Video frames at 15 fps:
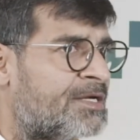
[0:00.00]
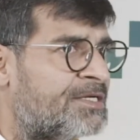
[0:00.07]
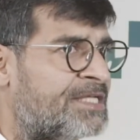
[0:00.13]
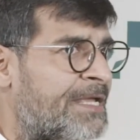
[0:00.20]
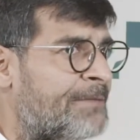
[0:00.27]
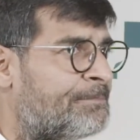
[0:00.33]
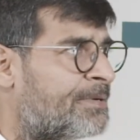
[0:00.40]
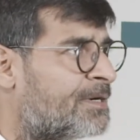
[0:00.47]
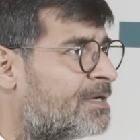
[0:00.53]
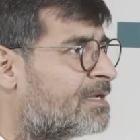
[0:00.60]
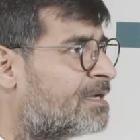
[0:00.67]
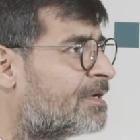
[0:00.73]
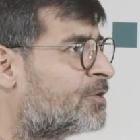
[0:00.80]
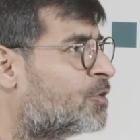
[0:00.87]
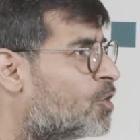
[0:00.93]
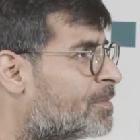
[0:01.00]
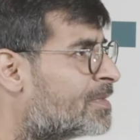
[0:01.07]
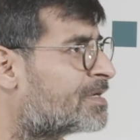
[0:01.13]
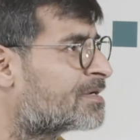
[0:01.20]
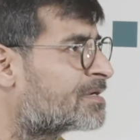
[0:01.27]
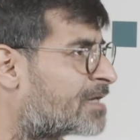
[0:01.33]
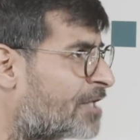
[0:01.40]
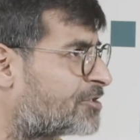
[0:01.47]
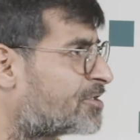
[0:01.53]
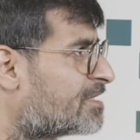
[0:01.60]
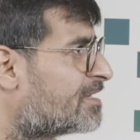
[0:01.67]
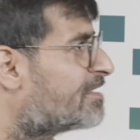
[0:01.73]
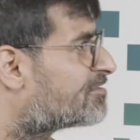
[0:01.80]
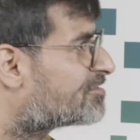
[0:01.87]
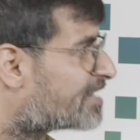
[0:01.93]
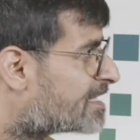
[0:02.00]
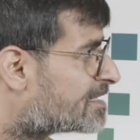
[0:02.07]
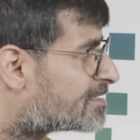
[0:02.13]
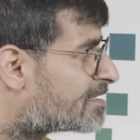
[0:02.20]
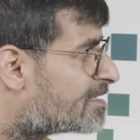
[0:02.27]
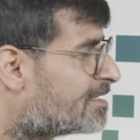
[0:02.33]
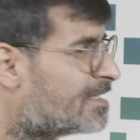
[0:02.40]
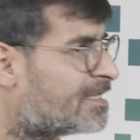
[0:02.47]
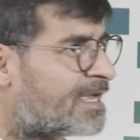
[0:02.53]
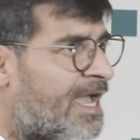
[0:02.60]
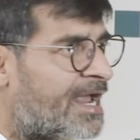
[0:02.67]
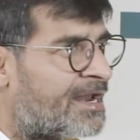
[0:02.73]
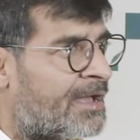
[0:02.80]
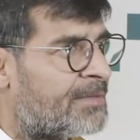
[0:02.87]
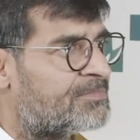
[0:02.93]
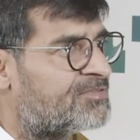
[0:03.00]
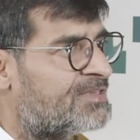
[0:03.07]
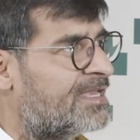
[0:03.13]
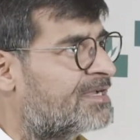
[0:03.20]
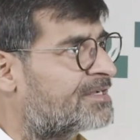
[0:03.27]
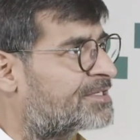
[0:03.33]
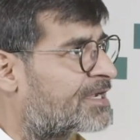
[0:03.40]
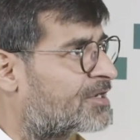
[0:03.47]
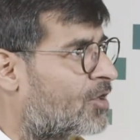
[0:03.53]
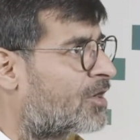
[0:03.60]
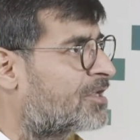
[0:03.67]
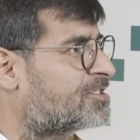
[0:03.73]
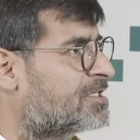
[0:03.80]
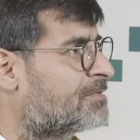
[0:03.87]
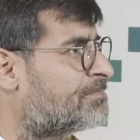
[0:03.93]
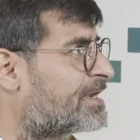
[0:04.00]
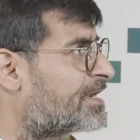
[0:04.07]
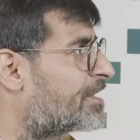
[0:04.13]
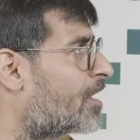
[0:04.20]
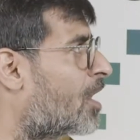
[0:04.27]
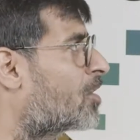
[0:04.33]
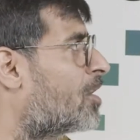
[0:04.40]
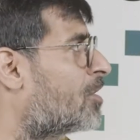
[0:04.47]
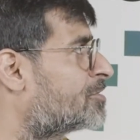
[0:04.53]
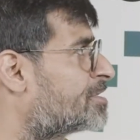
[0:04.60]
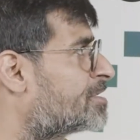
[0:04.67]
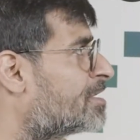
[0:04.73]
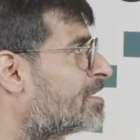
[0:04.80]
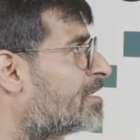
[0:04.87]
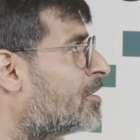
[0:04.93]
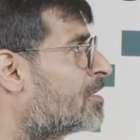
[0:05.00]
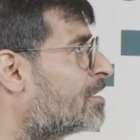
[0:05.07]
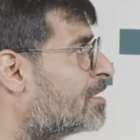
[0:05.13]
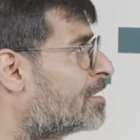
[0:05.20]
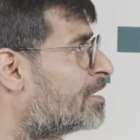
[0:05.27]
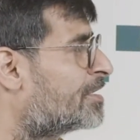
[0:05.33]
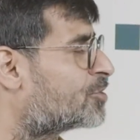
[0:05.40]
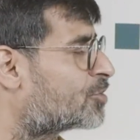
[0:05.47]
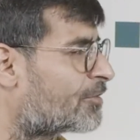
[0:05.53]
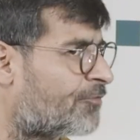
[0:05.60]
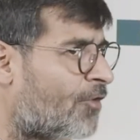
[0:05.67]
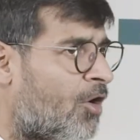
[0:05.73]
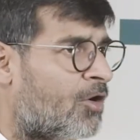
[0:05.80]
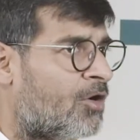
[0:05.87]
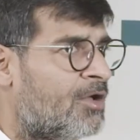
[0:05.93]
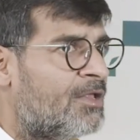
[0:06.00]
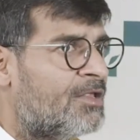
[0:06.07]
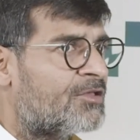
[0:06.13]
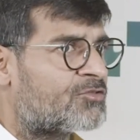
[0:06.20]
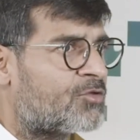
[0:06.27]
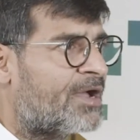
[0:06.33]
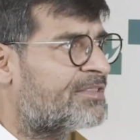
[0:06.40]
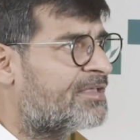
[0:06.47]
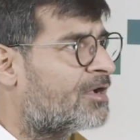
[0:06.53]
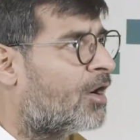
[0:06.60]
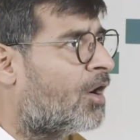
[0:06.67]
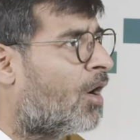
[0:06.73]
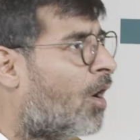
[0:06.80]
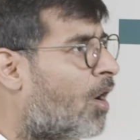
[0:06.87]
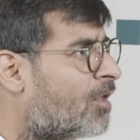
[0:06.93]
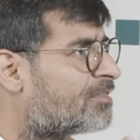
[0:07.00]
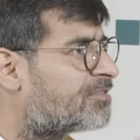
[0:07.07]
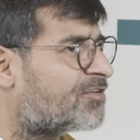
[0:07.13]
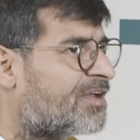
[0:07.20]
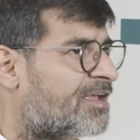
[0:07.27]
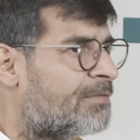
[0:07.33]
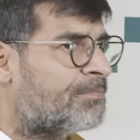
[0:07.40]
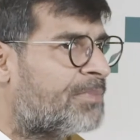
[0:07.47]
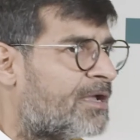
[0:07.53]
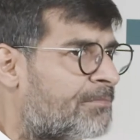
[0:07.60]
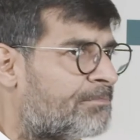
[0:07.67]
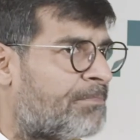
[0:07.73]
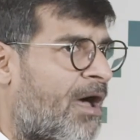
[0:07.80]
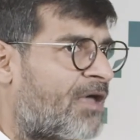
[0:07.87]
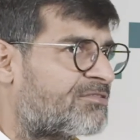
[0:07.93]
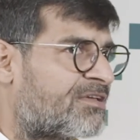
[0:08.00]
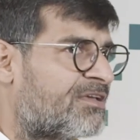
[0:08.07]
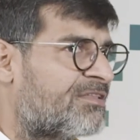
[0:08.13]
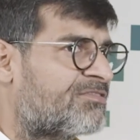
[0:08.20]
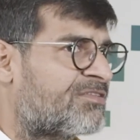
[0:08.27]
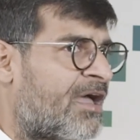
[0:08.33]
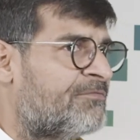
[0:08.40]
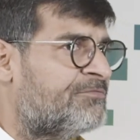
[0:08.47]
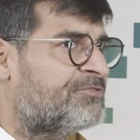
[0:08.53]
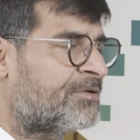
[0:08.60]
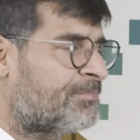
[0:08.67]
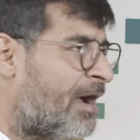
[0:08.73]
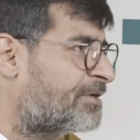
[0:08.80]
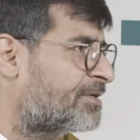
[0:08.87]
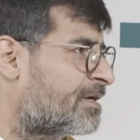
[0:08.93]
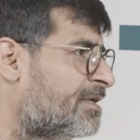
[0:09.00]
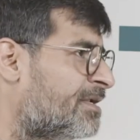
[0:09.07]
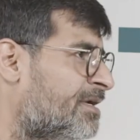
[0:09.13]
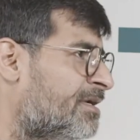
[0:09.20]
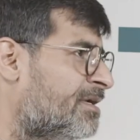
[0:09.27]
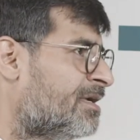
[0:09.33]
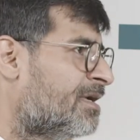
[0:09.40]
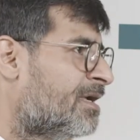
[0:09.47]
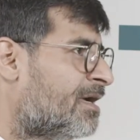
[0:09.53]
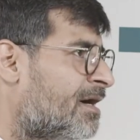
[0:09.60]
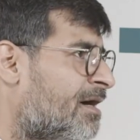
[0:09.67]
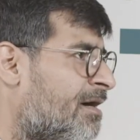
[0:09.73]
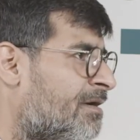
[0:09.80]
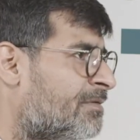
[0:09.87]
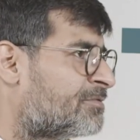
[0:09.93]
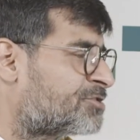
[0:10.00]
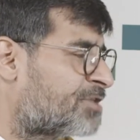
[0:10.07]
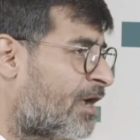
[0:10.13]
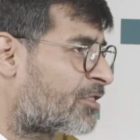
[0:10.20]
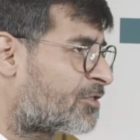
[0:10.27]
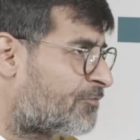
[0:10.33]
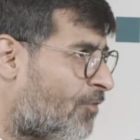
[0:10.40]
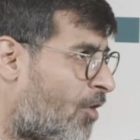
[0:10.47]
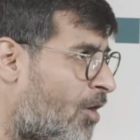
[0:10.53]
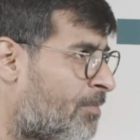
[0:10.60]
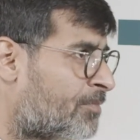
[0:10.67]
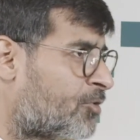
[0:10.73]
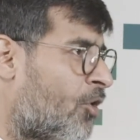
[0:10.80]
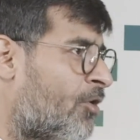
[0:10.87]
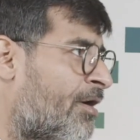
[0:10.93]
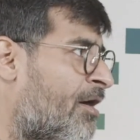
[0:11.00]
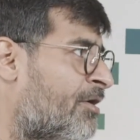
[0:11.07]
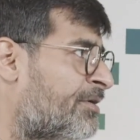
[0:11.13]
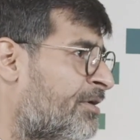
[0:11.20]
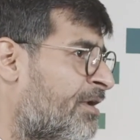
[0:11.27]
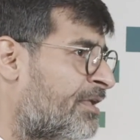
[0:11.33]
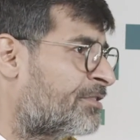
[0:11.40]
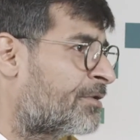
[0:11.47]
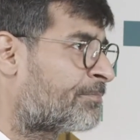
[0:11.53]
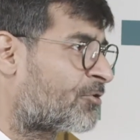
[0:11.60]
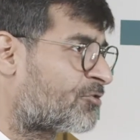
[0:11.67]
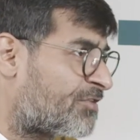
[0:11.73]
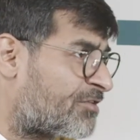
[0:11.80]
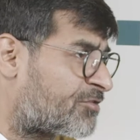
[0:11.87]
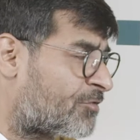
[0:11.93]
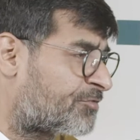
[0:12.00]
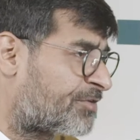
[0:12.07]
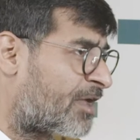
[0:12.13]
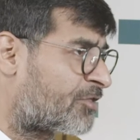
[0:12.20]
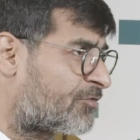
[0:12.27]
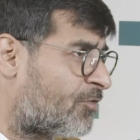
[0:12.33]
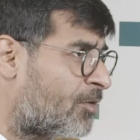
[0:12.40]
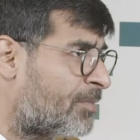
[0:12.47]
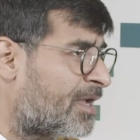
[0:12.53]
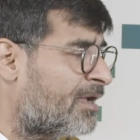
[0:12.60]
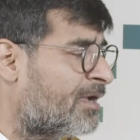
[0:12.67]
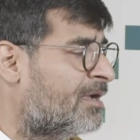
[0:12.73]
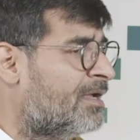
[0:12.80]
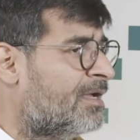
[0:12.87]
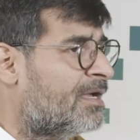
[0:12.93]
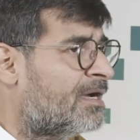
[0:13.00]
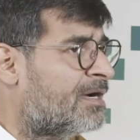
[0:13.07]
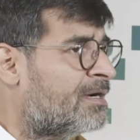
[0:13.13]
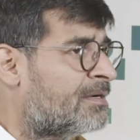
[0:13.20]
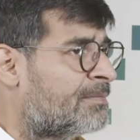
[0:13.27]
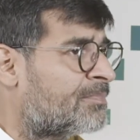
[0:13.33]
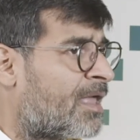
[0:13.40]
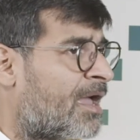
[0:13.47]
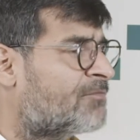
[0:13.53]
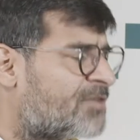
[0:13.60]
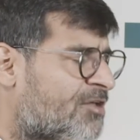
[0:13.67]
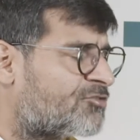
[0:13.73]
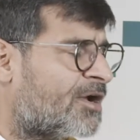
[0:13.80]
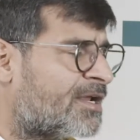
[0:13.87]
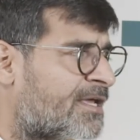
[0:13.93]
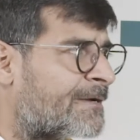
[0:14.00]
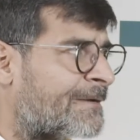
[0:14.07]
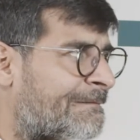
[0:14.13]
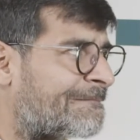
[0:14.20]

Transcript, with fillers: deep human guttural instinct, and I'm seeing technology bring it all out uh, into the fore. So I think all three big baskets have dramatically uh, transformed or are in the process of transforming, uh, and we are struggling.